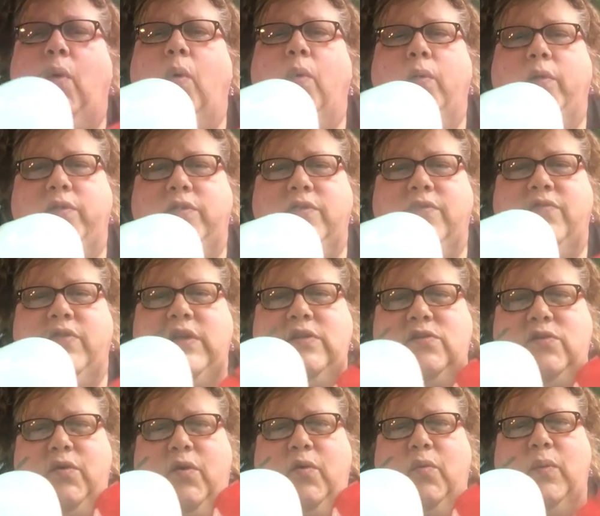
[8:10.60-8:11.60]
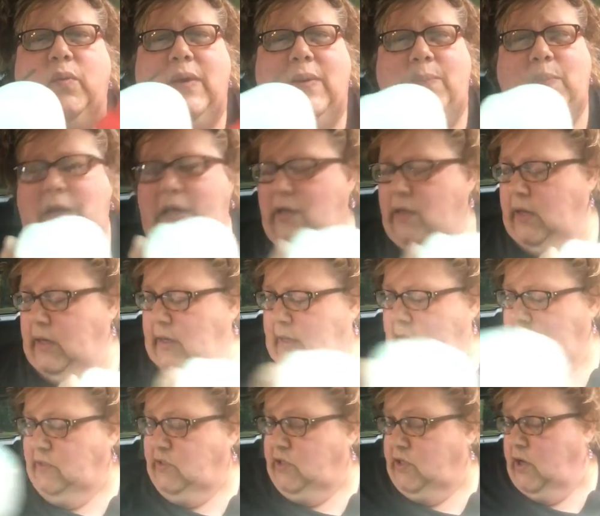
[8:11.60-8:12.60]
old, if these are a repeat. I'd
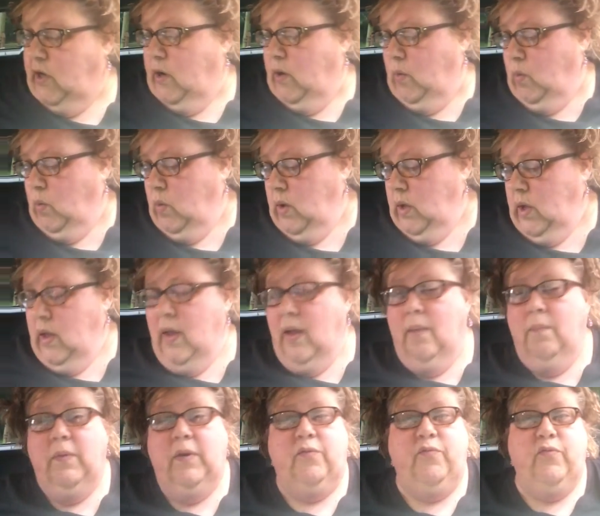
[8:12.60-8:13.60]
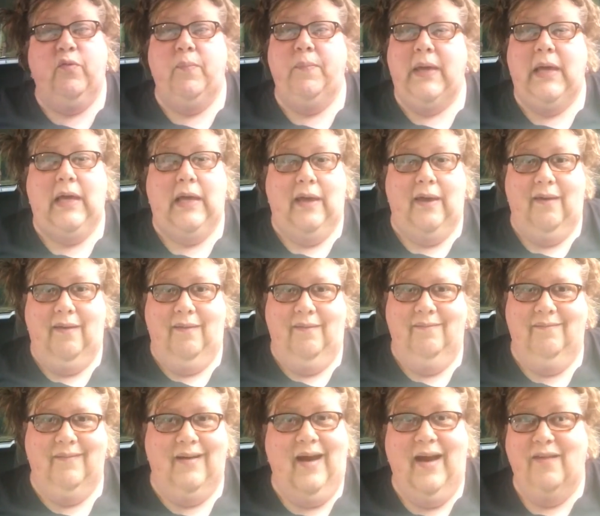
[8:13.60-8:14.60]
like to know. But for me,
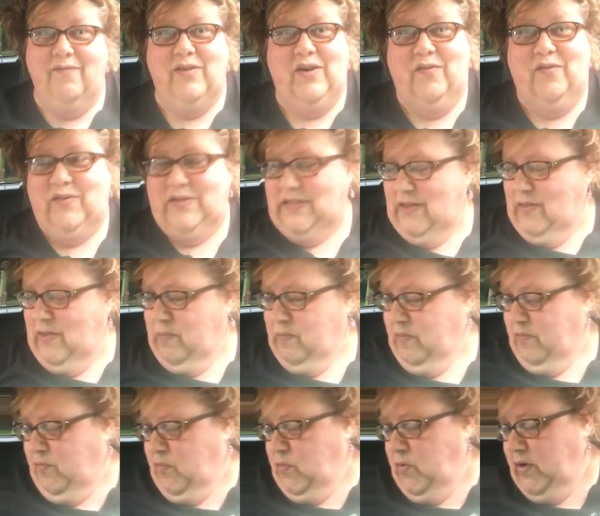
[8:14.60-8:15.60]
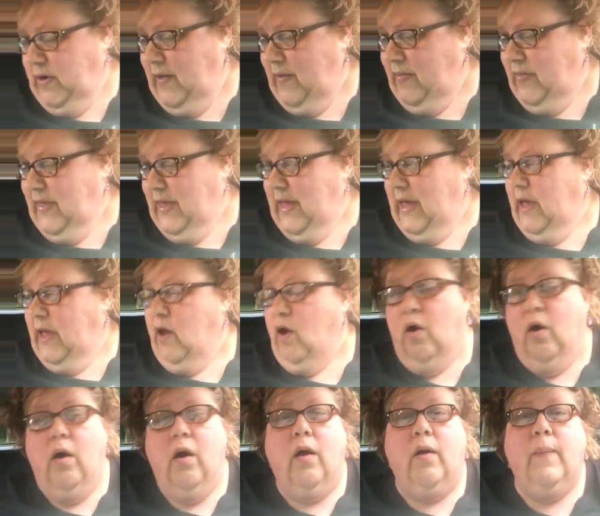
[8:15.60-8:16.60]
I've never seen them before, and they
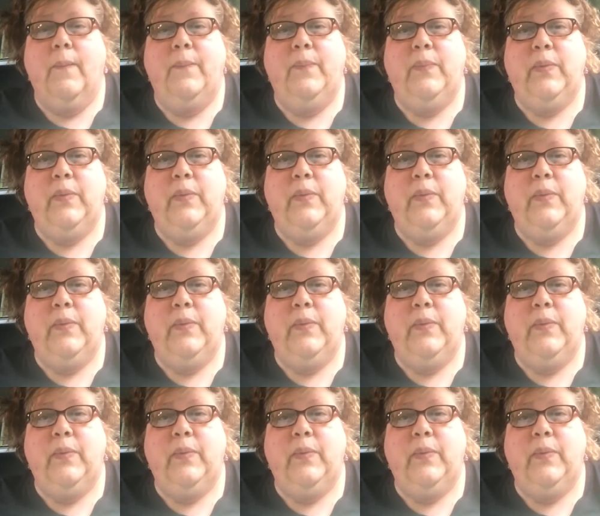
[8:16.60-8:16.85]
are